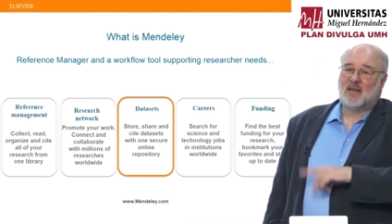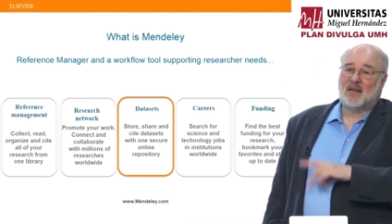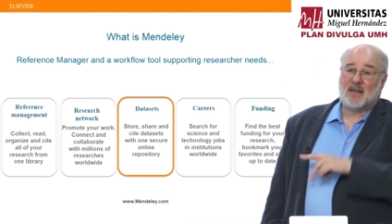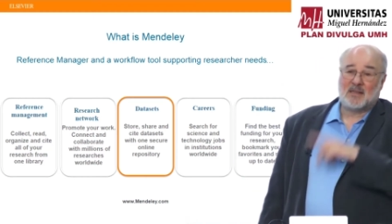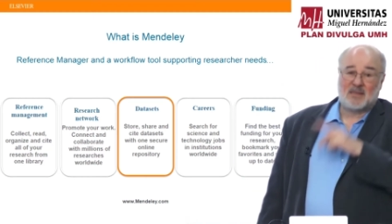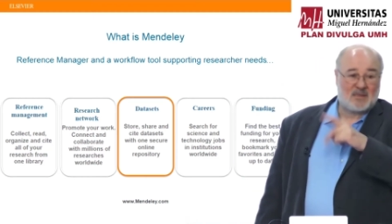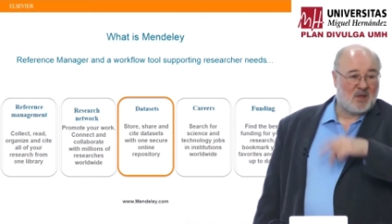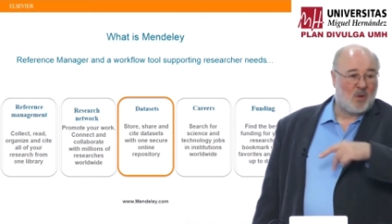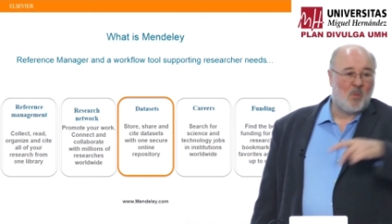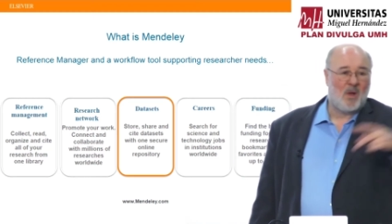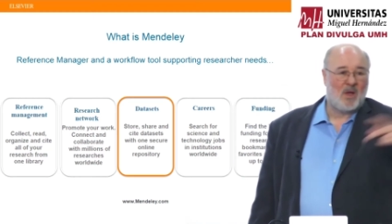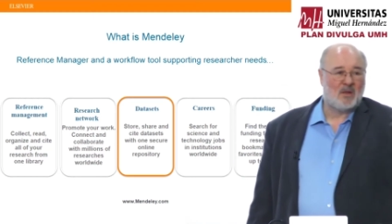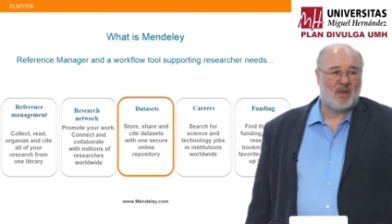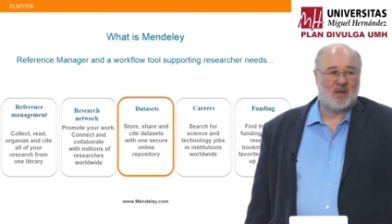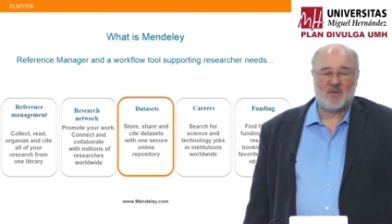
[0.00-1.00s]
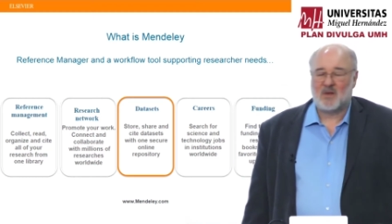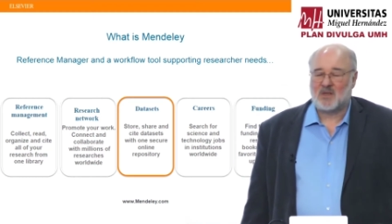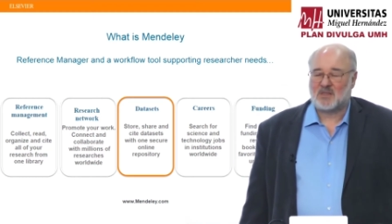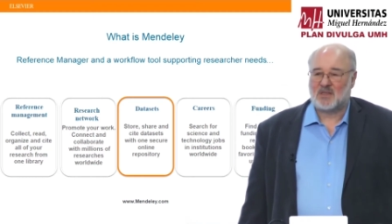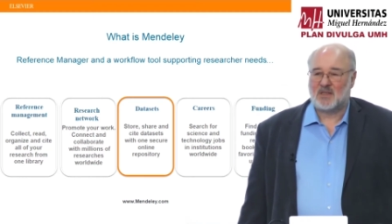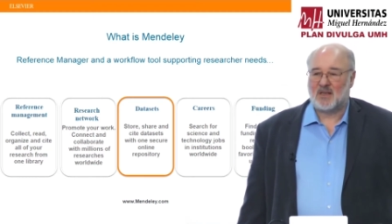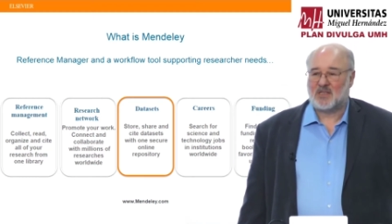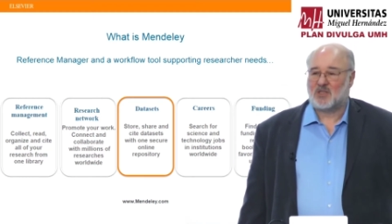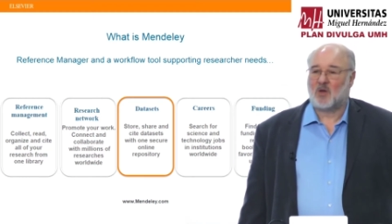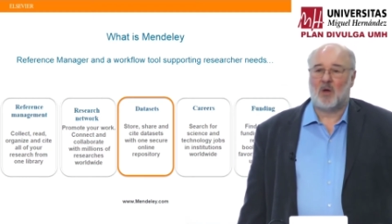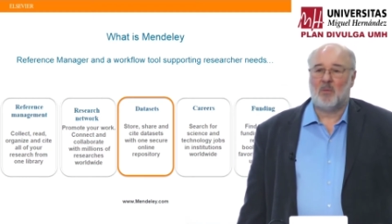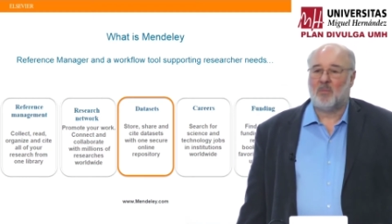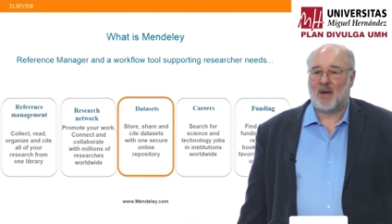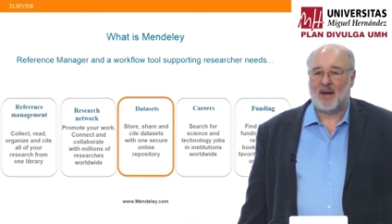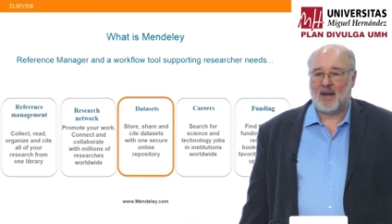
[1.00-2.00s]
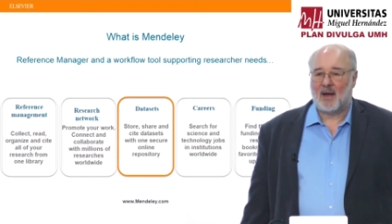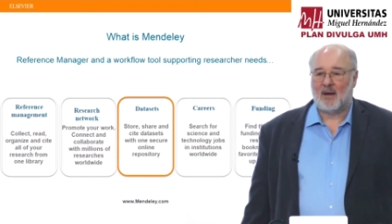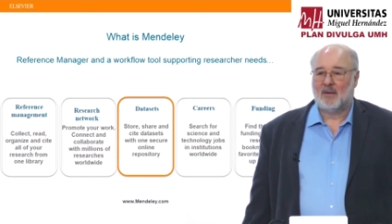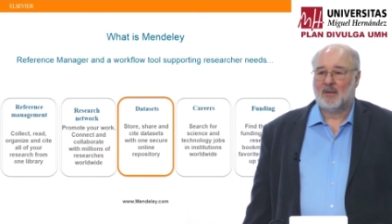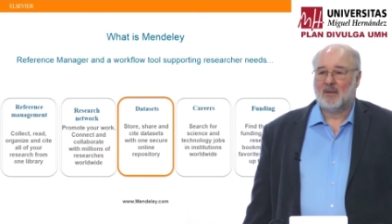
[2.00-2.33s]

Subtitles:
And it's somewhere at the university and it's gone by now.